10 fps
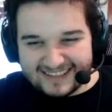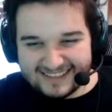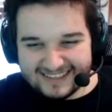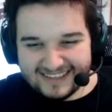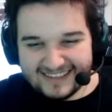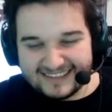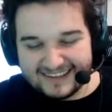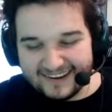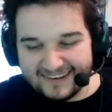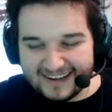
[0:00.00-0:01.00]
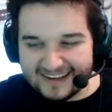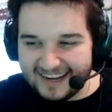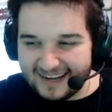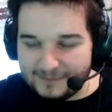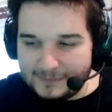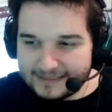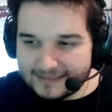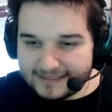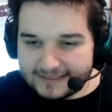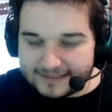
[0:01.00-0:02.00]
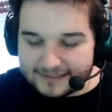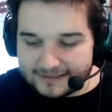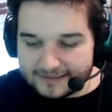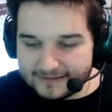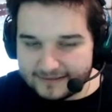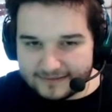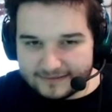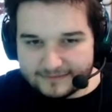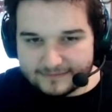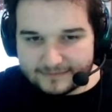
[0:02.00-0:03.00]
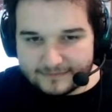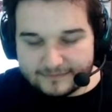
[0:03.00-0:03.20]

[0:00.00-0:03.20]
No words are spoken by the person on screen.